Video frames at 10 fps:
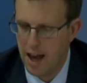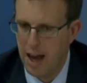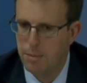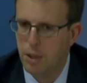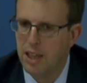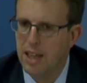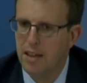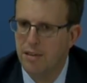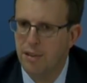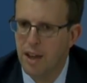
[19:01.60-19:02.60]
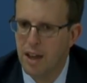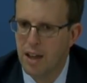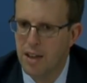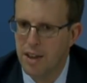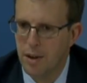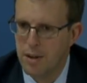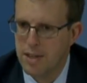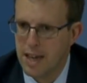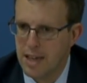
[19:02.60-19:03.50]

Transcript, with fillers: I believe there is a